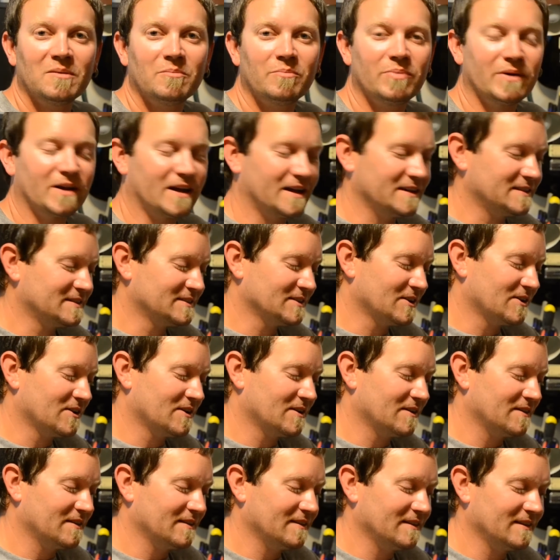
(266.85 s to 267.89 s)
but I
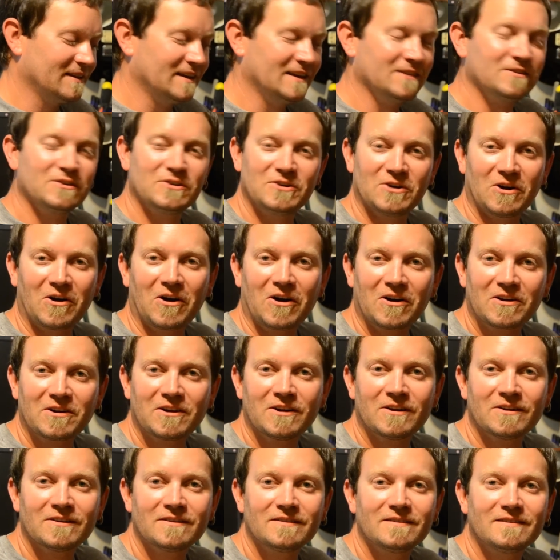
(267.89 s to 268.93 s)
saw in the dark
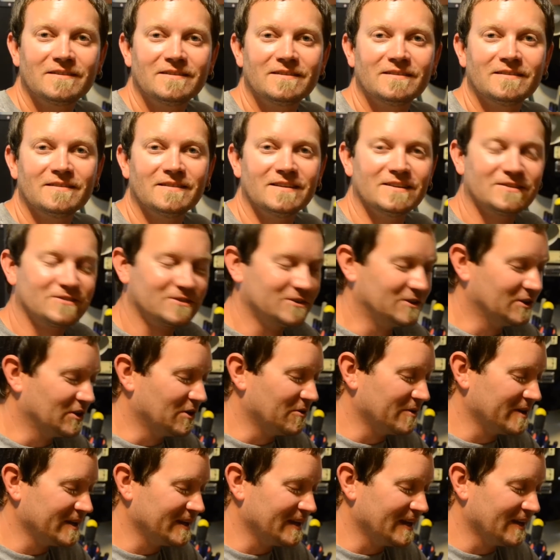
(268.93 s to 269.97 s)
this
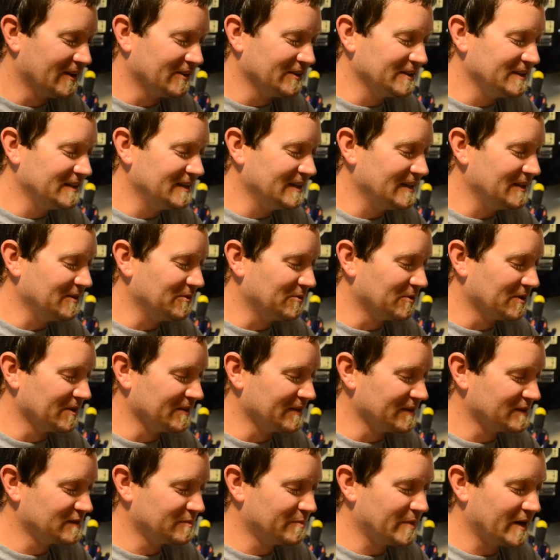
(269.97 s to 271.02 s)
glowing LED where the
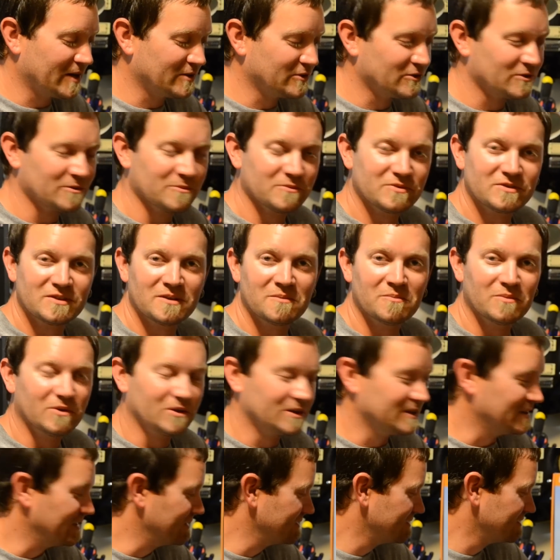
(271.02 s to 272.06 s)
Spektrum
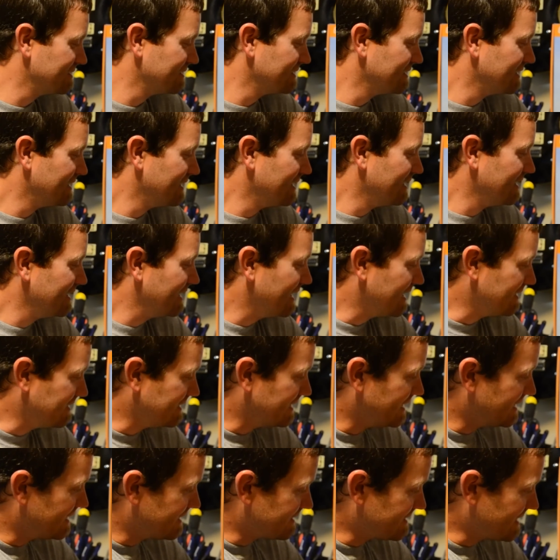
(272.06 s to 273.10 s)
symbol is, and
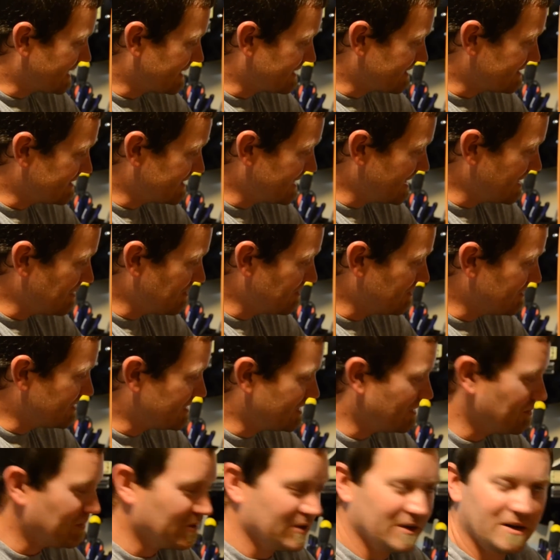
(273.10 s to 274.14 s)
it's got the same
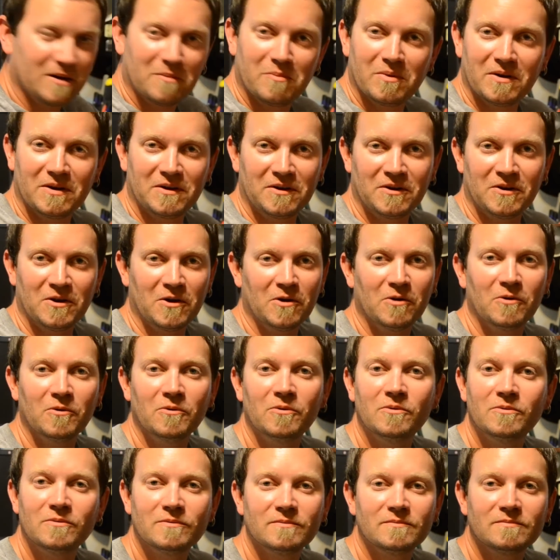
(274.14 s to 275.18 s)
symbol there but no
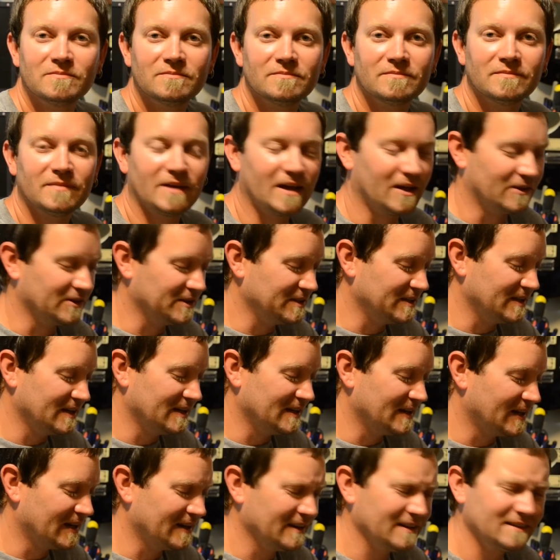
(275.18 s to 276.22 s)

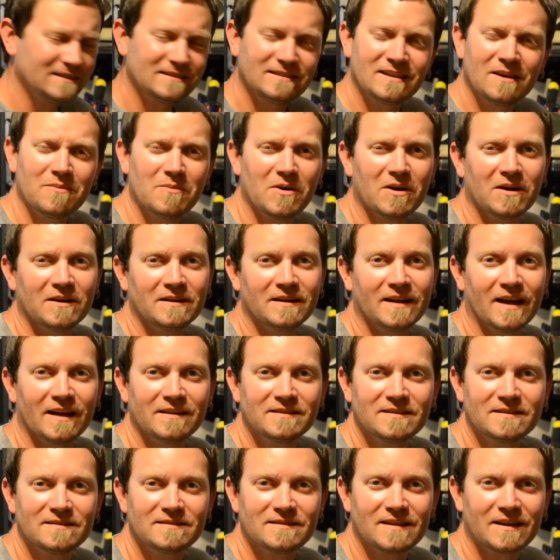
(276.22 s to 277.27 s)
LED. And come on
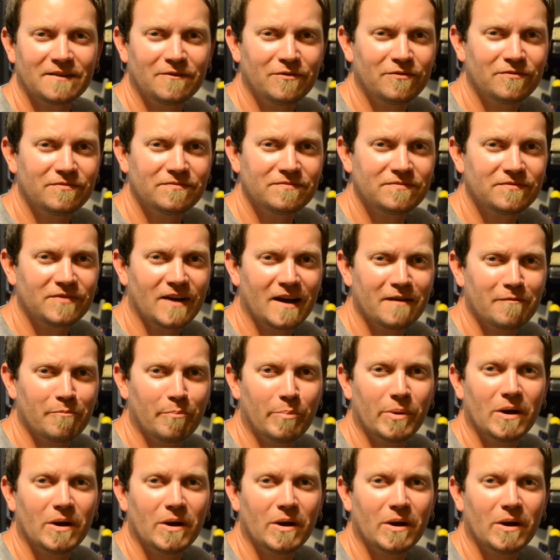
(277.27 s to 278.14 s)
guys, it's like $5